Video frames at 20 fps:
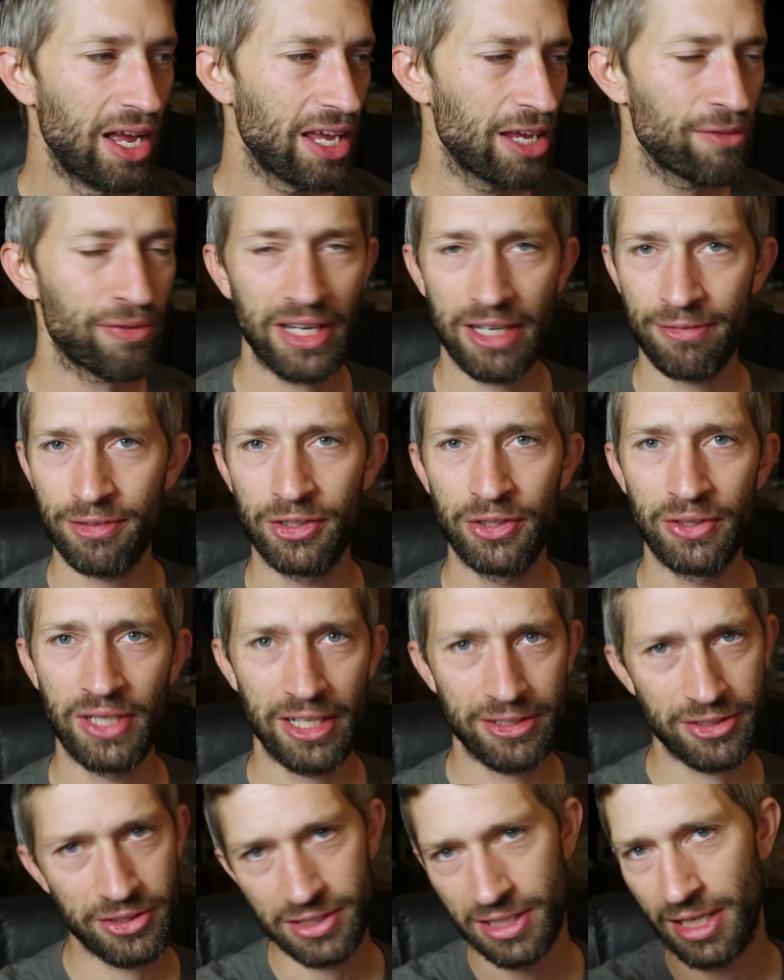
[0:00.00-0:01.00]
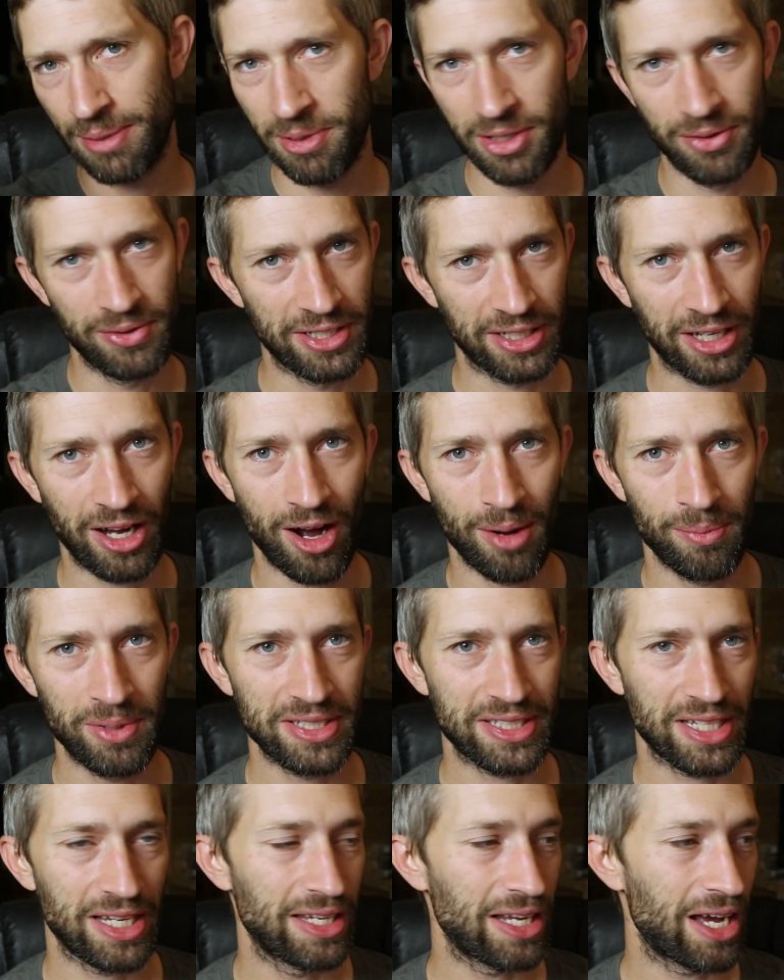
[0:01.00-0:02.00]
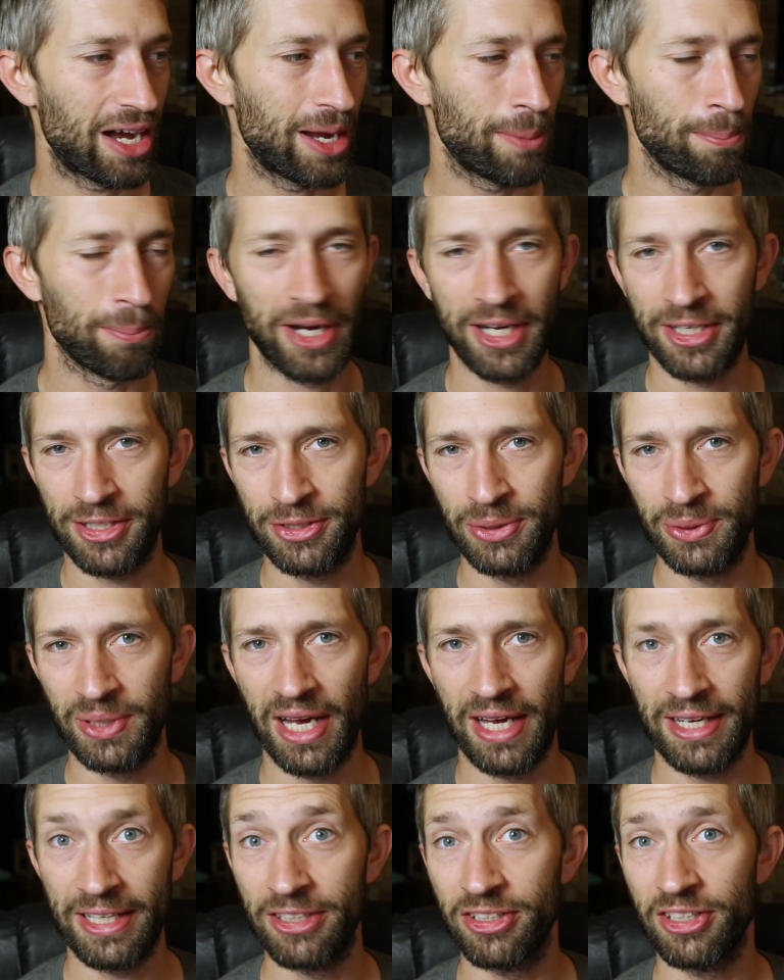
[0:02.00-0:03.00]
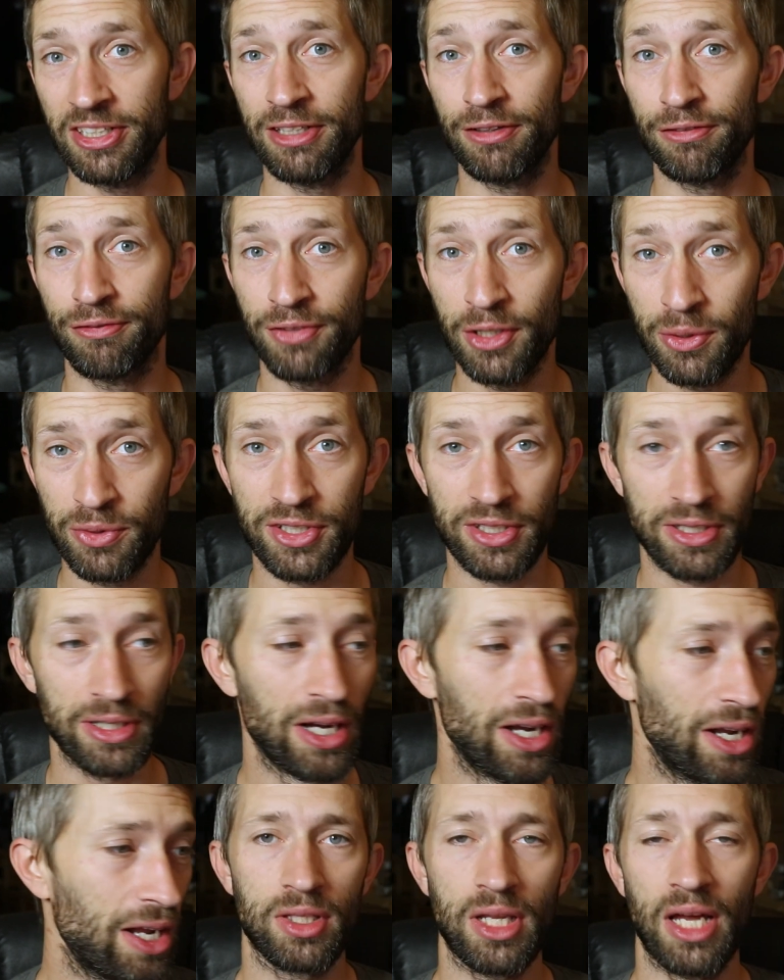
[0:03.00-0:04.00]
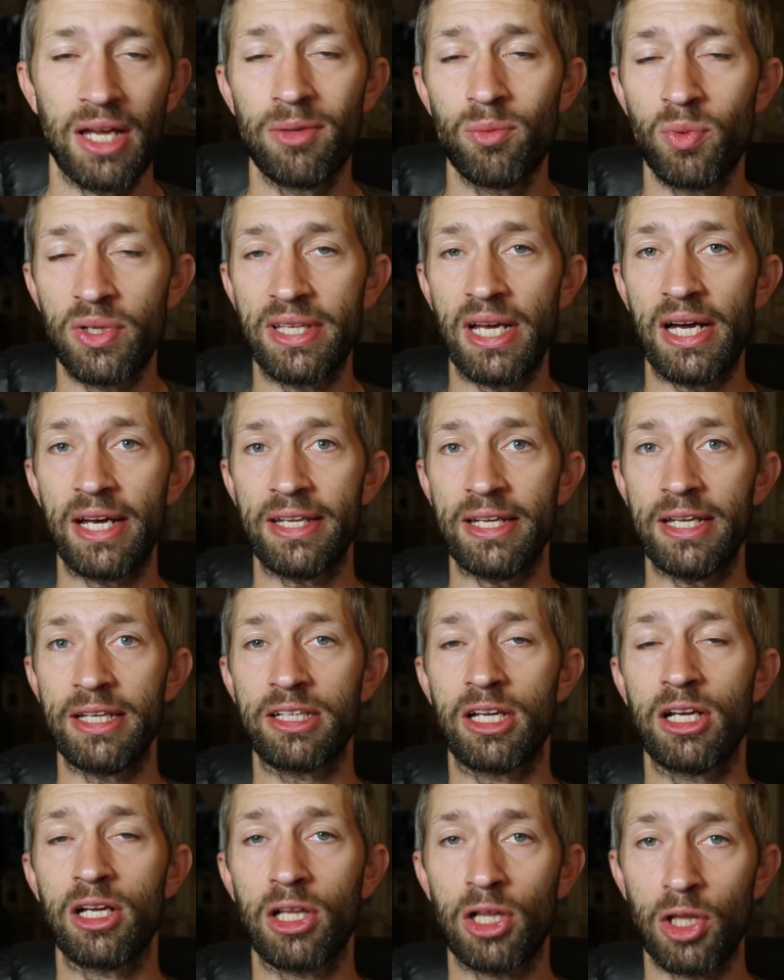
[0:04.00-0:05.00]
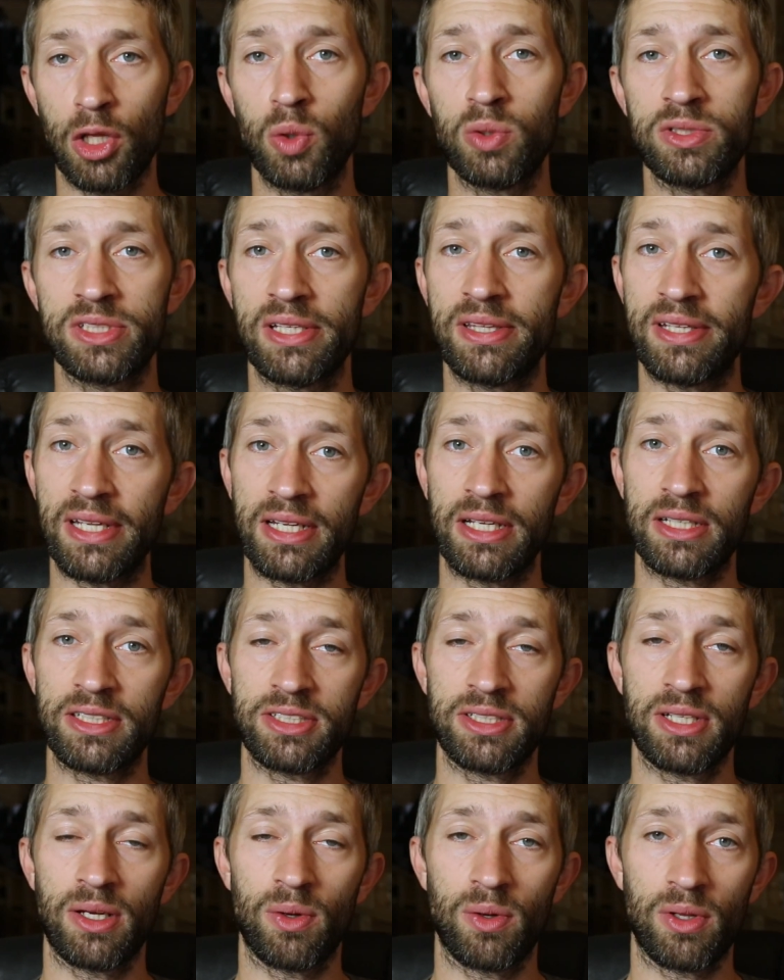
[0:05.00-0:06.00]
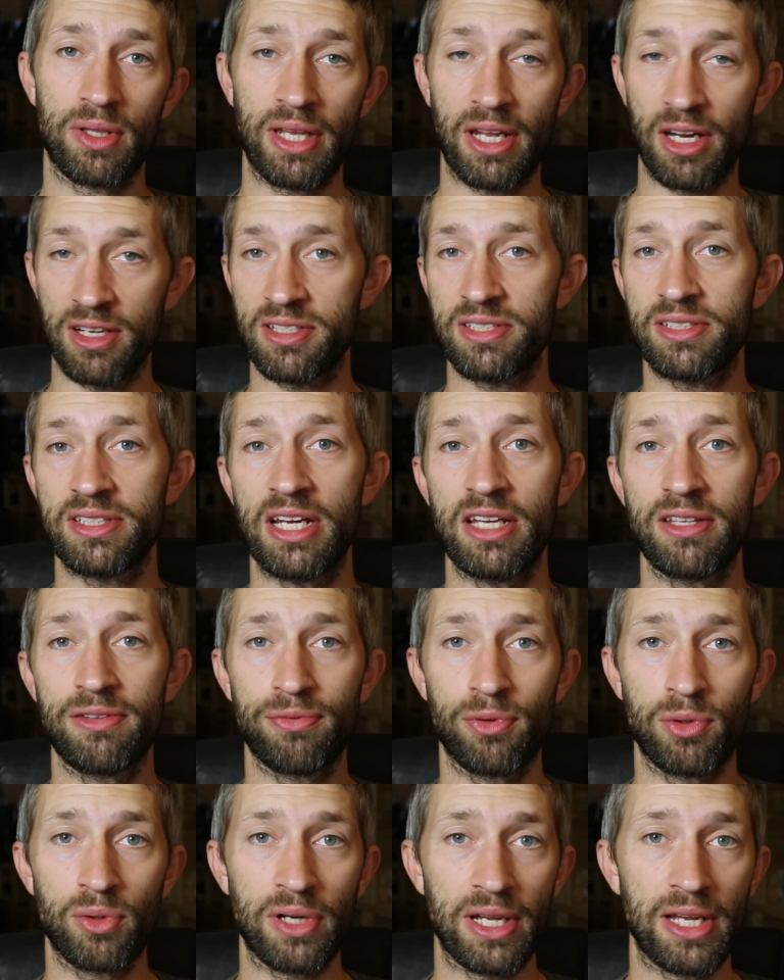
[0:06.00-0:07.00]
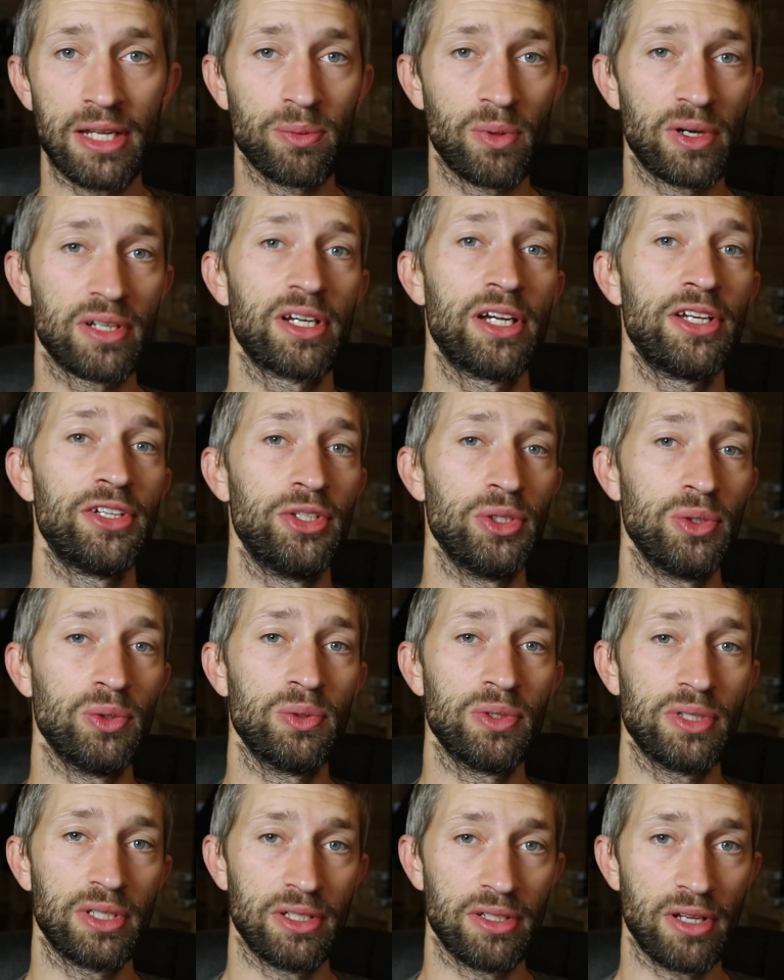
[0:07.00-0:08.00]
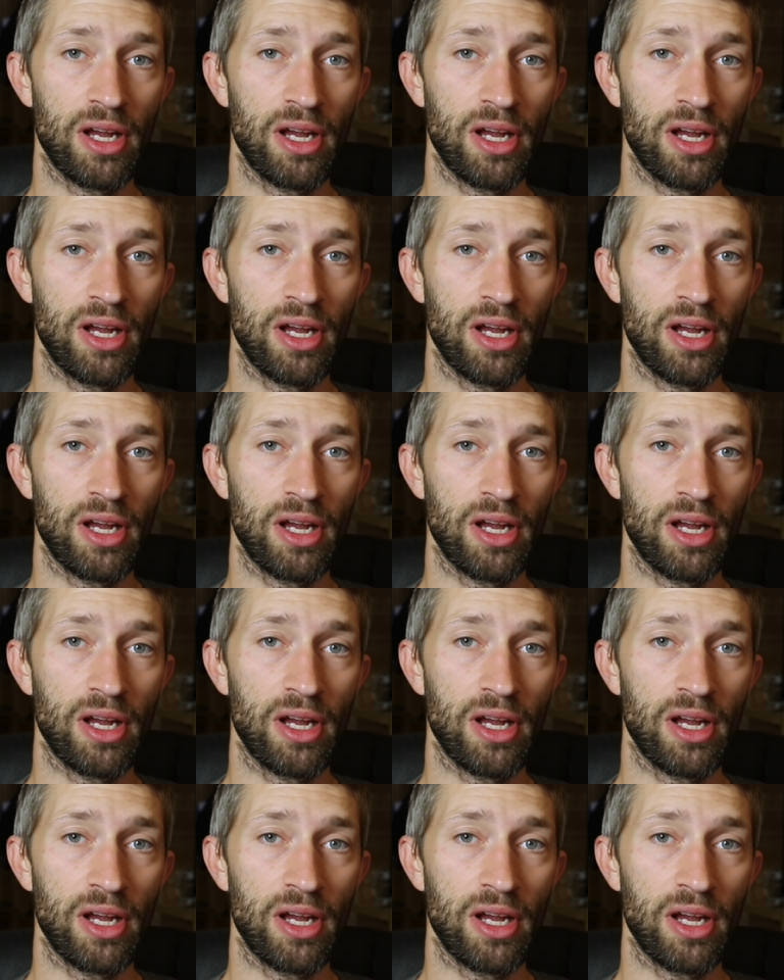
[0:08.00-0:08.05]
If I have to do that, just let me know in the comments, and I might do that in the near future. Now, and with that, it concludes the things that I stand for and what I do in